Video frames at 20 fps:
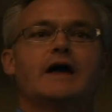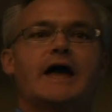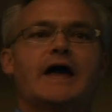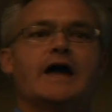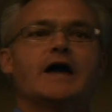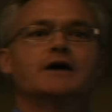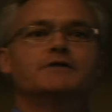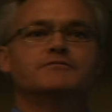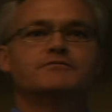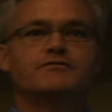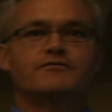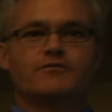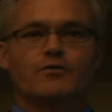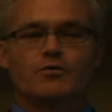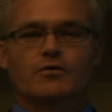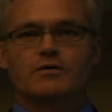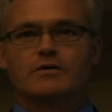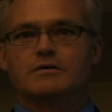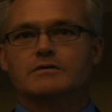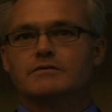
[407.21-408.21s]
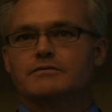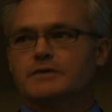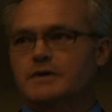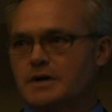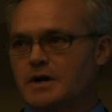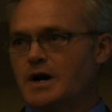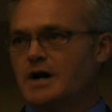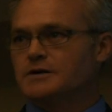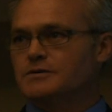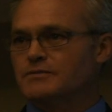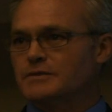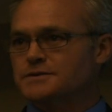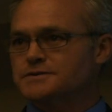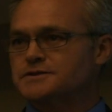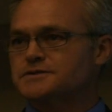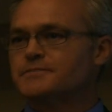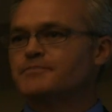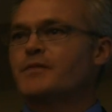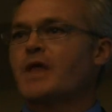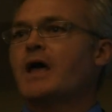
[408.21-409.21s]
and for the
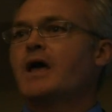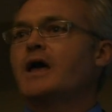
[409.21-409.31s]
Congress.